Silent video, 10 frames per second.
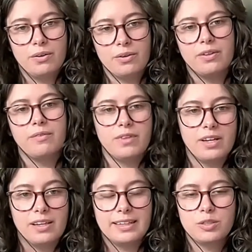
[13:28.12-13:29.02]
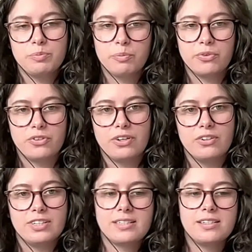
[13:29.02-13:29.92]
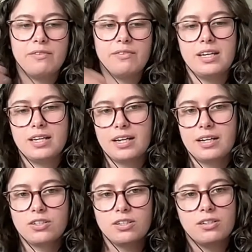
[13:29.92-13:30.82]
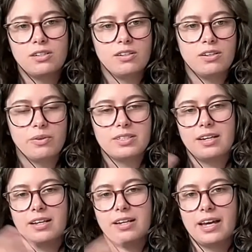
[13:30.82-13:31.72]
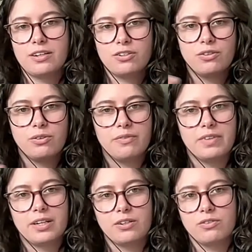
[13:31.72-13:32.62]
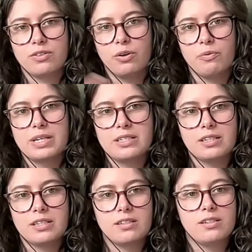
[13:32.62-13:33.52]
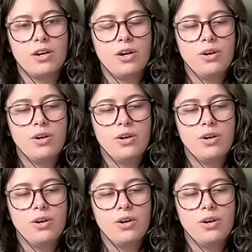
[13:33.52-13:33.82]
or the alleged perpetrator doesn't have any connection, is not a national of that country or resident,